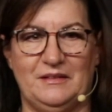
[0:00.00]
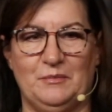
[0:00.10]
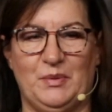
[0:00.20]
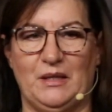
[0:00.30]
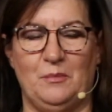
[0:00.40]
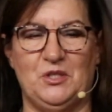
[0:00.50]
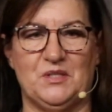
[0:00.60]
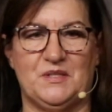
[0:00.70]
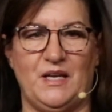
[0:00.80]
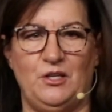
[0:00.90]
But let me
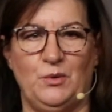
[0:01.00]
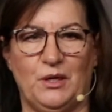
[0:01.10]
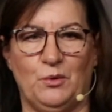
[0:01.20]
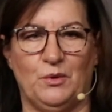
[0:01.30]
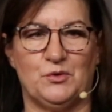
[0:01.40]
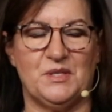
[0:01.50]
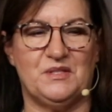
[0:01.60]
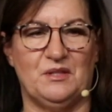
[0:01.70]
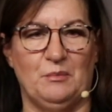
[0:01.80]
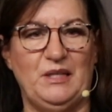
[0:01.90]
just say, you ain't going
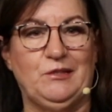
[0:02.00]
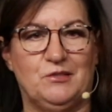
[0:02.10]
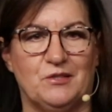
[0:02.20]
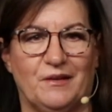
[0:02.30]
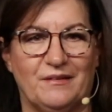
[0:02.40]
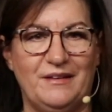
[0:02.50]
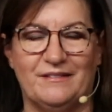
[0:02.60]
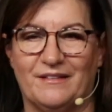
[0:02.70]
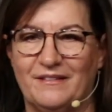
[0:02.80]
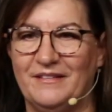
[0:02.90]
dressed to the beach there
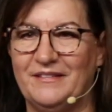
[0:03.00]
either.